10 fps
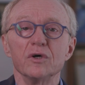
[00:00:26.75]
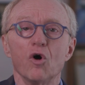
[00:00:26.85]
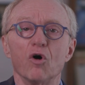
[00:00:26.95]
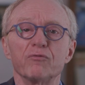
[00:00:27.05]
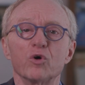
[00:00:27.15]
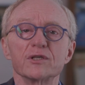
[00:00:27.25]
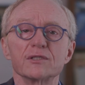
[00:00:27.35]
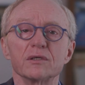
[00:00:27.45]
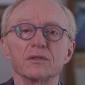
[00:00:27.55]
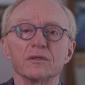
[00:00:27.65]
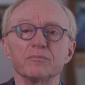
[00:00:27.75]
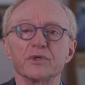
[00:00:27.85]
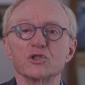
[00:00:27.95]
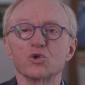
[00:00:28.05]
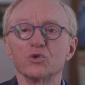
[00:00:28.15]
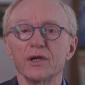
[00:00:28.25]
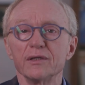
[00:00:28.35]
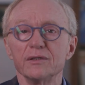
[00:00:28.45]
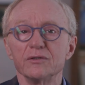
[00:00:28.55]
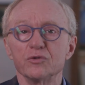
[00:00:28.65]
or for a certain
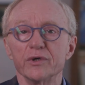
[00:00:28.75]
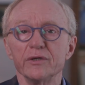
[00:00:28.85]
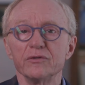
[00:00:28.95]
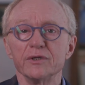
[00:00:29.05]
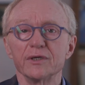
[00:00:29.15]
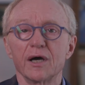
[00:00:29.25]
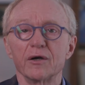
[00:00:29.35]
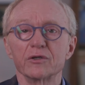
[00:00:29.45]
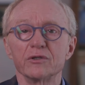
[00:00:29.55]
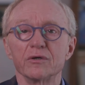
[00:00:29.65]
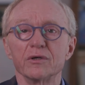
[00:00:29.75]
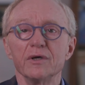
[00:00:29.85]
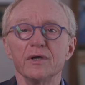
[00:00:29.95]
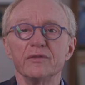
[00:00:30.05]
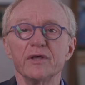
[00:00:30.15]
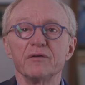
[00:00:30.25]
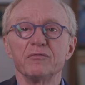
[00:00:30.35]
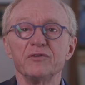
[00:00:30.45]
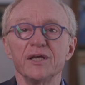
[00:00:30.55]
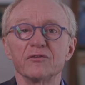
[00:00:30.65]
personality trait in a character they have
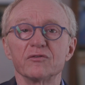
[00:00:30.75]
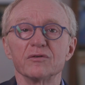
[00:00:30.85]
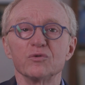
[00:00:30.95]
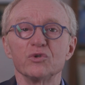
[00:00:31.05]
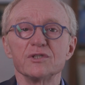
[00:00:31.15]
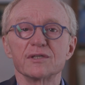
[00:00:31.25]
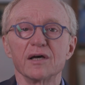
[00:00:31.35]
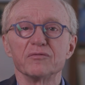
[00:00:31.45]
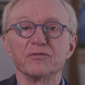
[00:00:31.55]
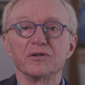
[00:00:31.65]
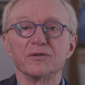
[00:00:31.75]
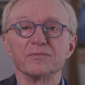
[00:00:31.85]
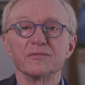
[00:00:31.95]
yet to decipher.